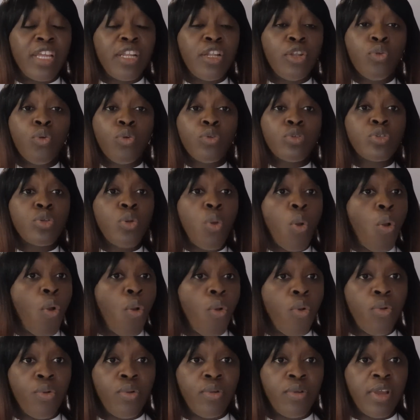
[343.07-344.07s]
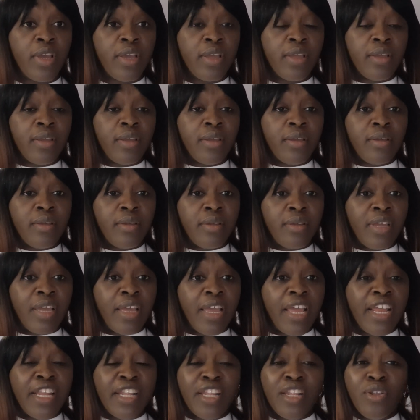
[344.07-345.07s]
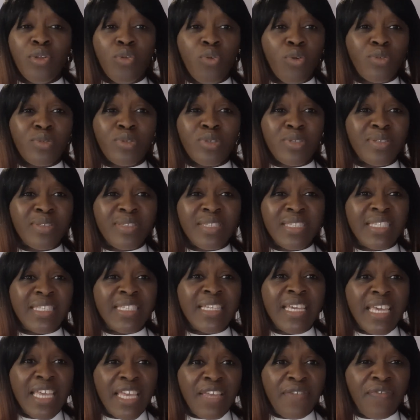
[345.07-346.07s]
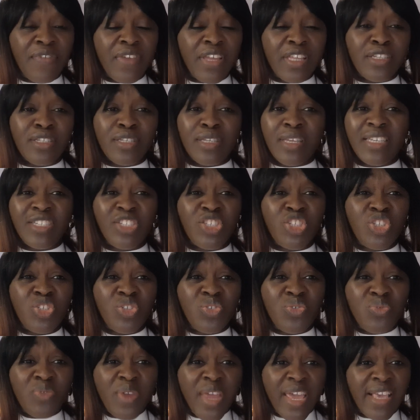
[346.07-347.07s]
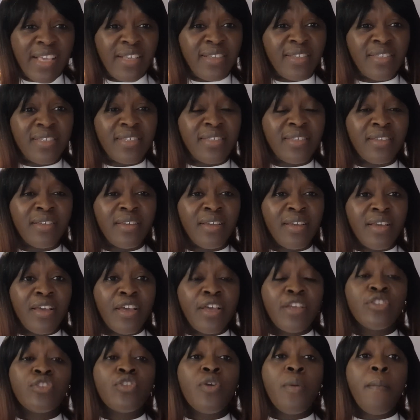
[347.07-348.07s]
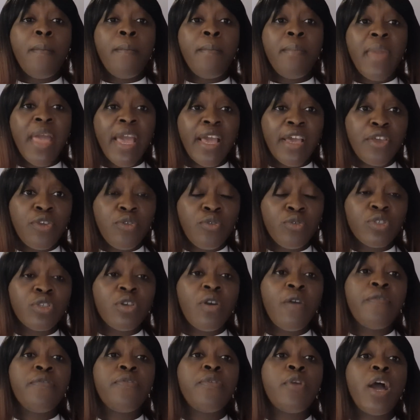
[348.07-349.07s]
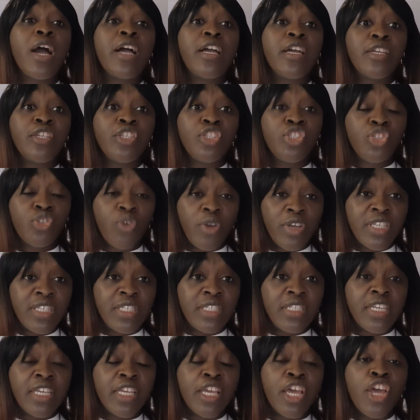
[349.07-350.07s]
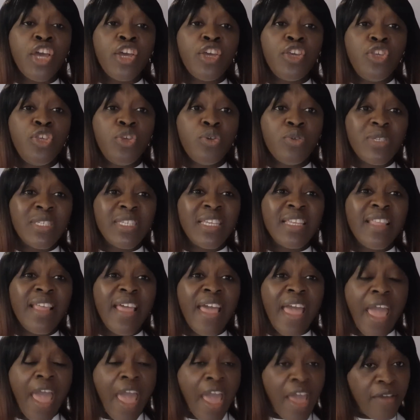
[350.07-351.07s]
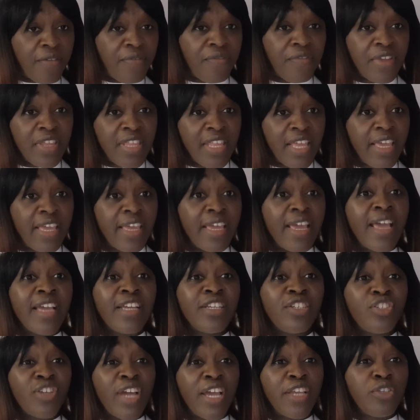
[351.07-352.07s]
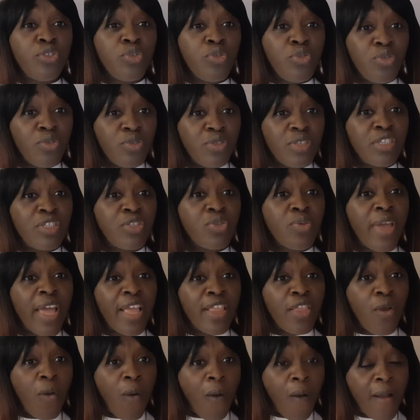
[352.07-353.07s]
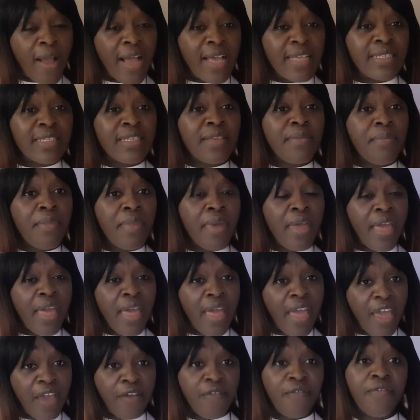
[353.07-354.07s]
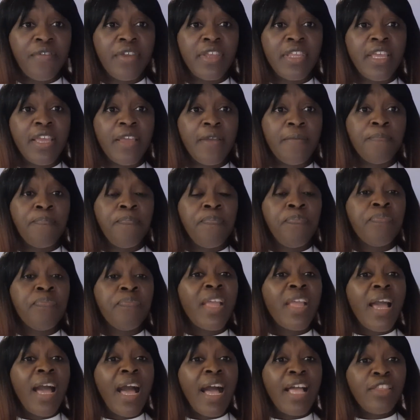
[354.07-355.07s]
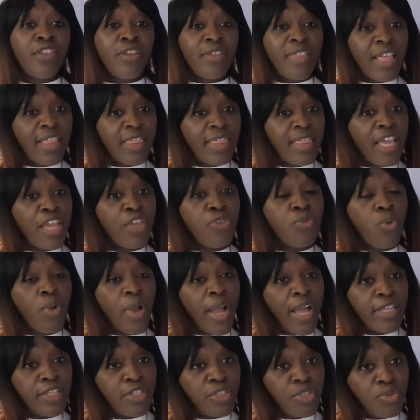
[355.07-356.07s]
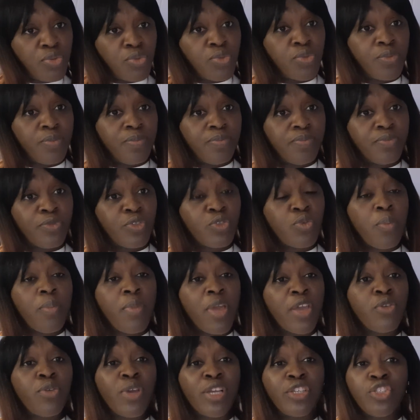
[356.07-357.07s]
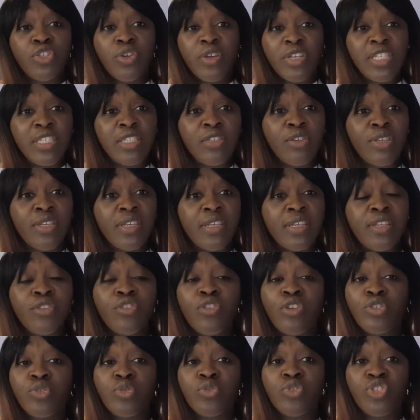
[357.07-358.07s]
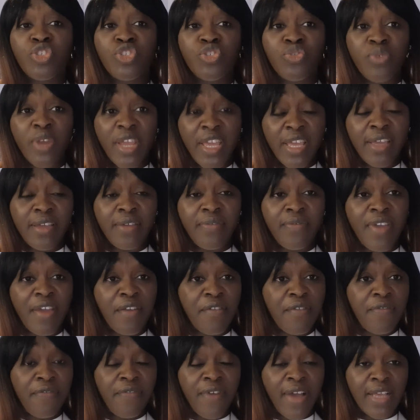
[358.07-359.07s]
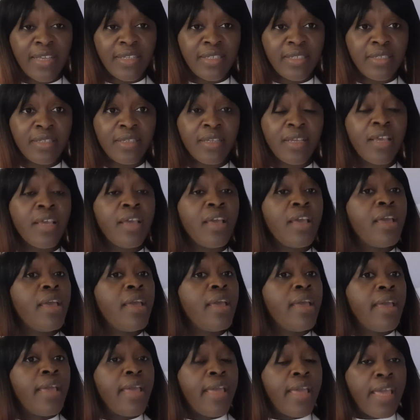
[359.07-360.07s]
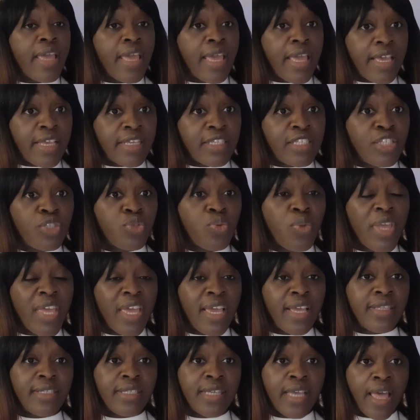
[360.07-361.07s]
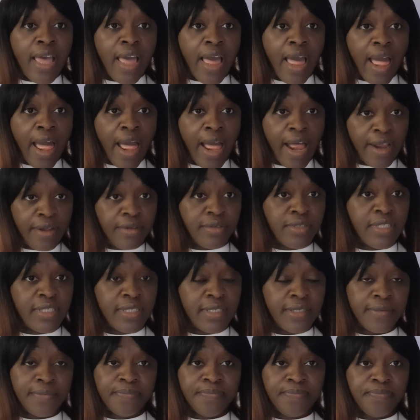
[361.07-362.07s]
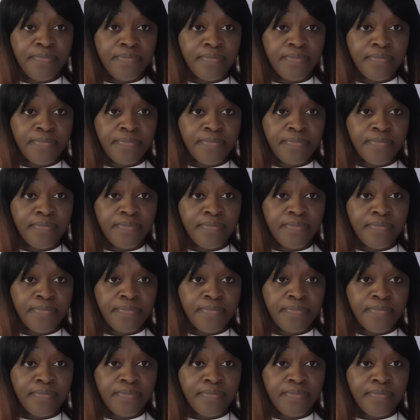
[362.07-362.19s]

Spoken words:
It looks old. It looks stiff. It shrinks. So make use of your joystick. Use it every day. Try to use it to get orgasm every day. Another thing you can do to make your joystick not to shrink very fast is to eat healthy.